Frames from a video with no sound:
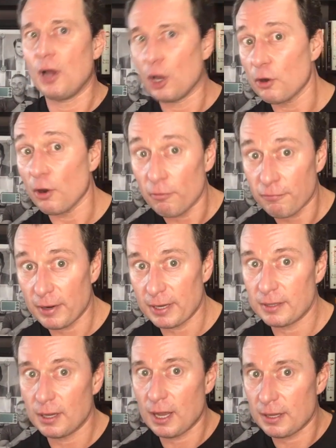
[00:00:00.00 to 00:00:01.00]
A
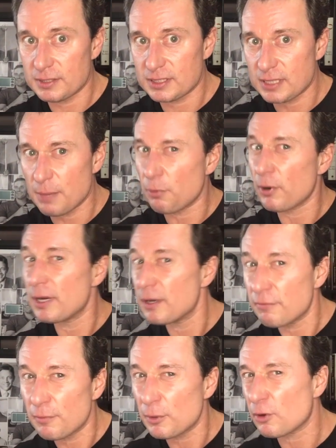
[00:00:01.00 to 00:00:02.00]
girlfriend. I
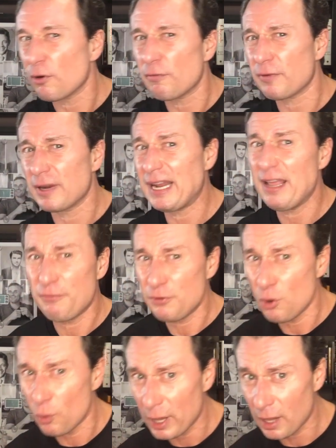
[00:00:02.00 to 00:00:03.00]
separated from a girlfriend, if
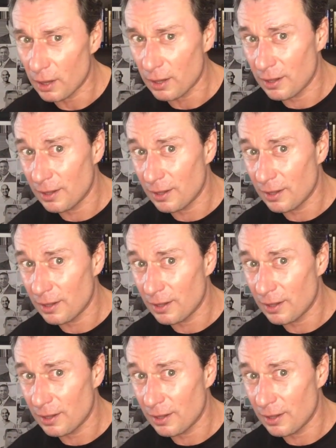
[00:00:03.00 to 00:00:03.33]
you will.